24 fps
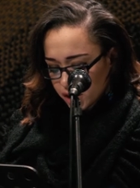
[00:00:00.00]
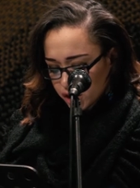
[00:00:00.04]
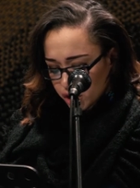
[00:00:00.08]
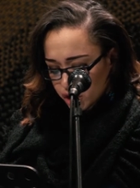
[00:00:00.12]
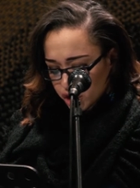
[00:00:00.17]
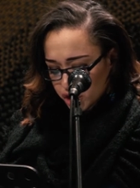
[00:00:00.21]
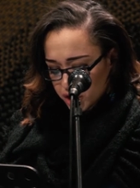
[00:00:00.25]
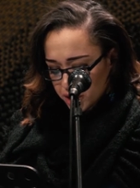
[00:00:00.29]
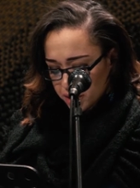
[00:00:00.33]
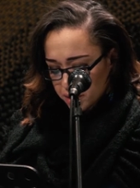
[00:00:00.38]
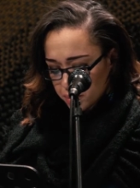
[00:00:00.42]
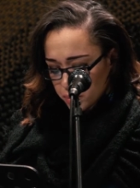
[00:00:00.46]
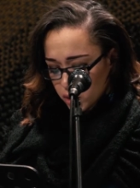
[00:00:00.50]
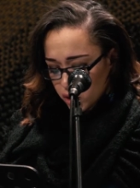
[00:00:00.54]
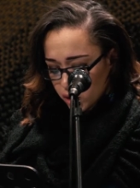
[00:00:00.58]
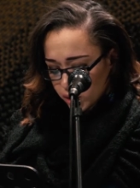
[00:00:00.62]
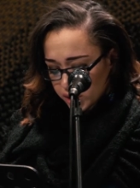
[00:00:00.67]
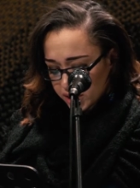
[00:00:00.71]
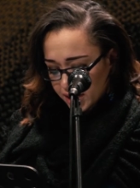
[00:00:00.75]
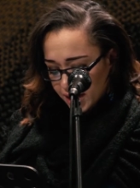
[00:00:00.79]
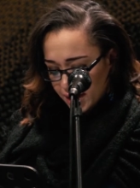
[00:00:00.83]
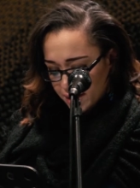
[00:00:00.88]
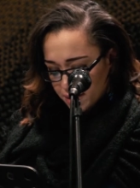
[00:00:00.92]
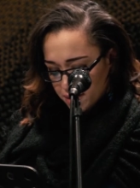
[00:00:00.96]
She
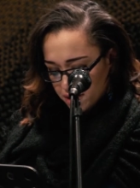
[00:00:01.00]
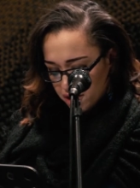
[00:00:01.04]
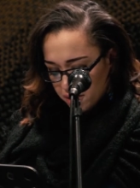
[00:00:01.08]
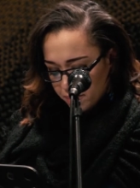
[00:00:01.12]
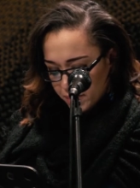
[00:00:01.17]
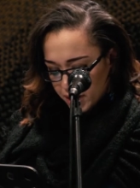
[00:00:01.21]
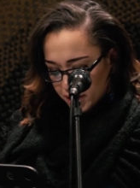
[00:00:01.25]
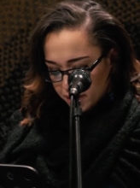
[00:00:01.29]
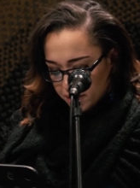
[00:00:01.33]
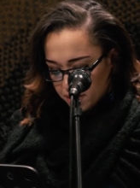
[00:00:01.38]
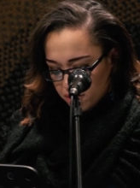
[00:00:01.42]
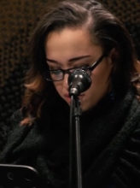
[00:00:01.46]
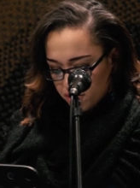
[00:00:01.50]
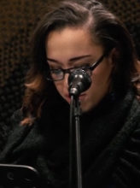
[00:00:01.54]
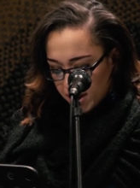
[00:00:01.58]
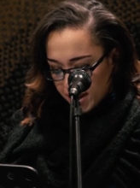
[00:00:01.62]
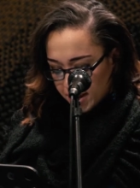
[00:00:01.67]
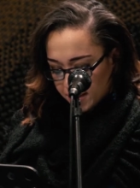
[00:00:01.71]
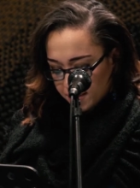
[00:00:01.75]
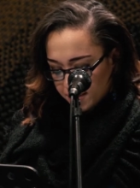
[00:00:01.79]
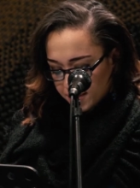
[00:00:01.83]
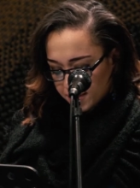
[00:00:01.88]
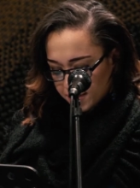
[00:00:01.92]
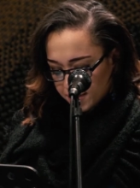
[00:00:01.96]
smoked as she mixed
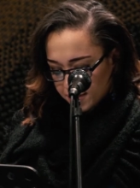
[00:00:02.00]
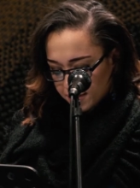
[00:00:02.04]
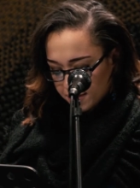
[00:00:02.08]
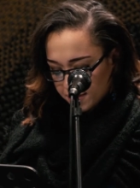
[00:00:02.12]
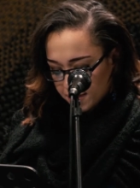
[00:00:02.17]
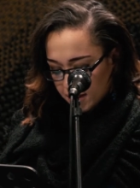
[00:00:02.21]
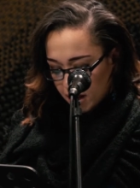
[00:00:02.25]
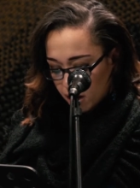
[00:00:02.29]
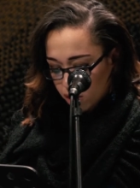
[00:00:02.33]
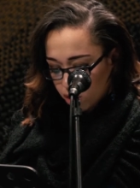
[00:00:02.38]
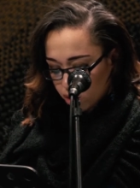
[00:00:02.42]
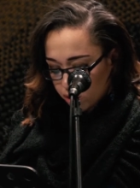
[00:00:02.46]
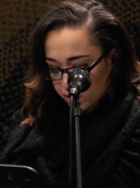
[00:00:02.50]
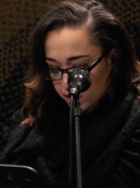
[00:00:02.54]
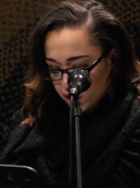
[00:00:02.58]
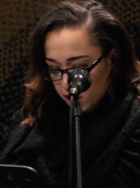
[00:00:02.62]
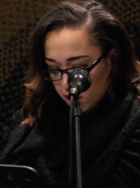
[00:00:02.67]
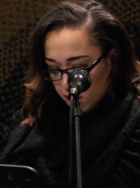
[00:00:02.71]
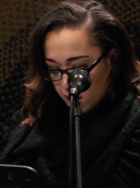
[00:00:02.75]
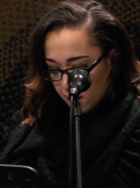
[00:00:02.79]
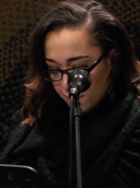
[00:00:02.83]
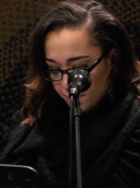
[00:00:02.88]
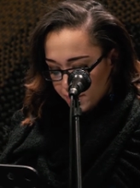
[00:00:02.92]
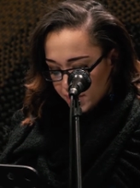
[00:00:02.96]
drinks, that
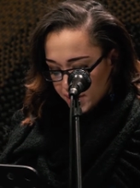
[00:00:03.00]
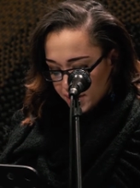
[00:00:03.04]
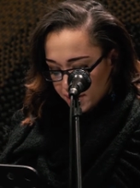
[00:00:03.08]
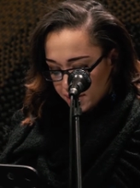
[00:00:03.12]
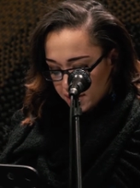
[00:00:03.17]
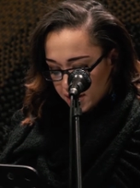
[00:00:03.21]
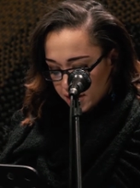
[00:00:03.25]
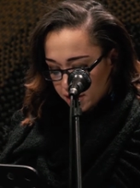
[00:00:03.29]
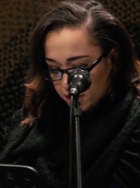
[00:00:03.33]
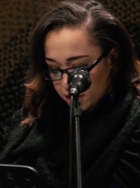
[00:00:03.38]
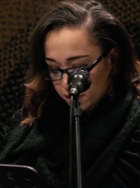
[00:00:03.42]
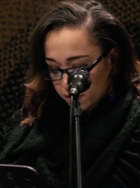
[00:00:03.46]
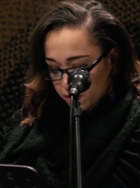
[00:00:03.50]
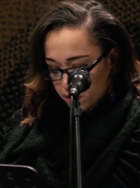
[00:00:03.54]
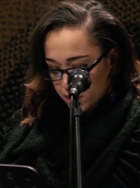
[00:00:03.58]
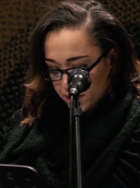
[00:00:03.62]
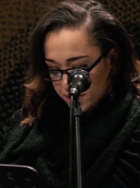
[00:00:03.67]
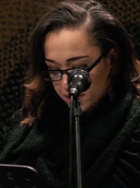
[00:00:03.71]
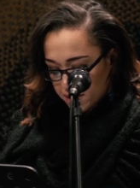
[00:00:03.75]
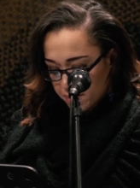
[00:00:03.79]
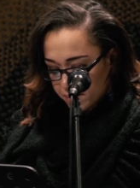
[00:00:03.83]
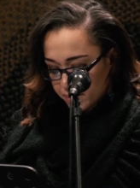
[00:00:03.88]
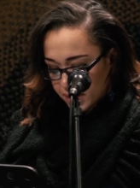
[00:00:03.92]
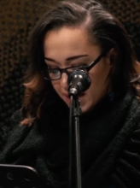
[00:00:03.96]
overcompensated for
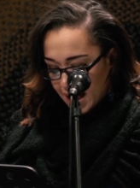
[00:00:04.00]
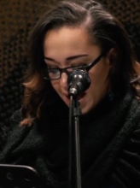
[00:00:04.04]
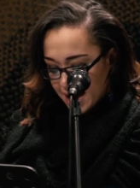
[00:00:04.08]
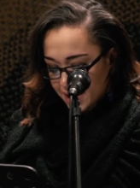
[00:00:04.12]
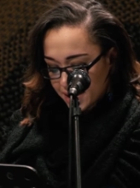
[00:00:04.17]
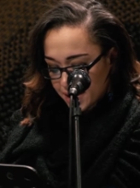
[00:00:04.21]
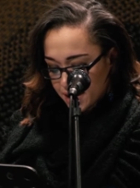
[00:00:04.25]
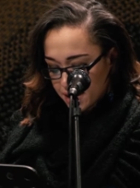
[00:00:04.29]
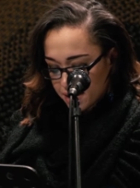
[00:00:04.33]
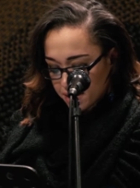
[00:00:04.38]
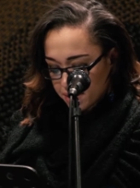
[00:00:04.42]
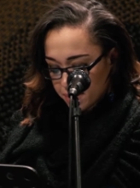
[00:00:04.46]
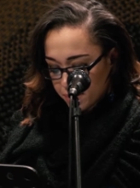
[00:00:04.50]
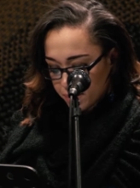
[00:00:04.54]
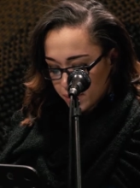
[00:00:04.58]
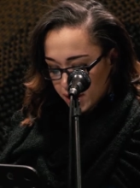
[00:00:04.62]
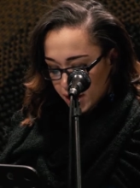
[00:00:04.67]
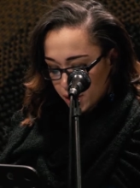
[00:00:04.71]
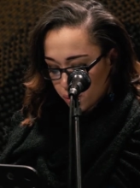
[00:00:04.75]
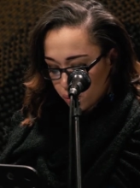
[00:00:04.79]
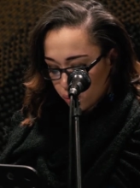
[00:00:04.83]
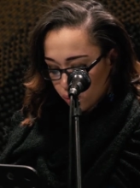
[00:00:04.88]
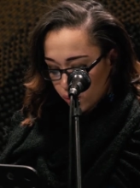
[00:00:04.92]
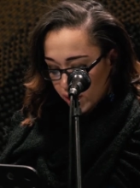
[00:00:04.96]
their blandness
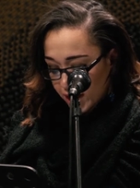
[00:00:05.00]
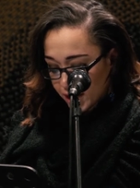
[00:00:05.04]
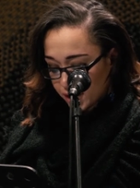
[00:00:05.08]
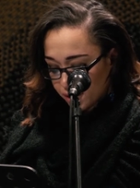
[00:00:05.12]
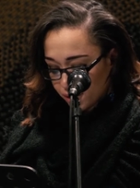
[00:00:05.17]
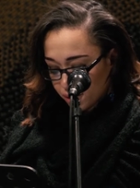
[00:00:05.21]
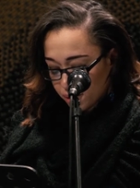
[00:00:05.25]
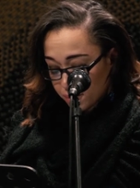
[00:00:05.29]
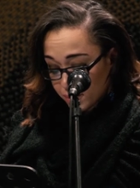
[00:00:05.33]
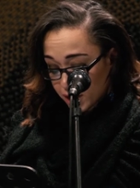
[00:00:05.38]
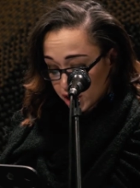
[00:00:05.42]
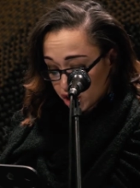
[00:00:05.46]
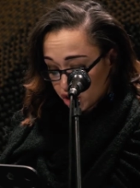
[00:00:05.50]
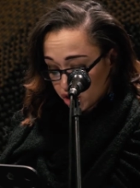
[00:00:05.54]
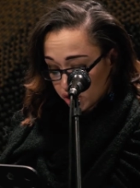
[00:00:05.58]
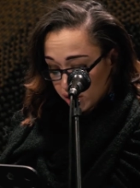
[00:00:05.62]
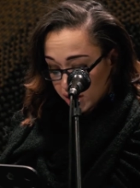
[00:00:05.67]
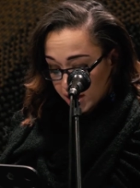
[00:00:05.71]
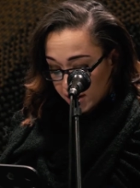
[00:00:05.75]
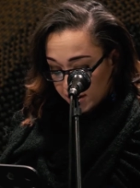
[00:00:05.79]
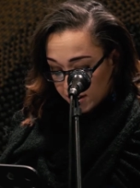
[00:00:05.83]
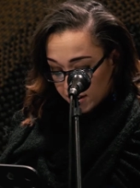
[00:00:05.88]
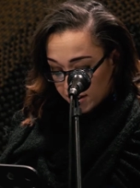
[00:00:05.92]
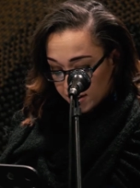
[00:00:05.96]
by way too much
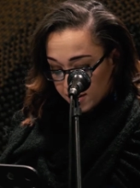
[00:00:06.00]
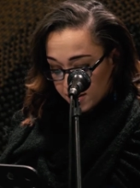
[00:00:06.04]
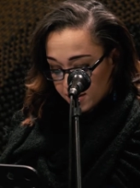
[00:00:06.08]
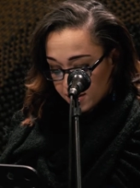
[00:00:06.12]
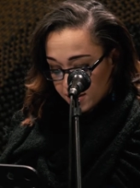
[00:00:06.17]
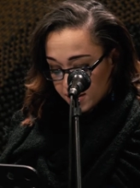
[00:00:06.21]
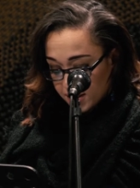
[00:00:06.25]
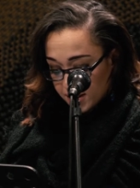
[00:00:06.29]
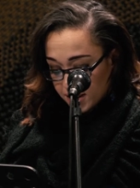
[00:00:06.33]
liquor.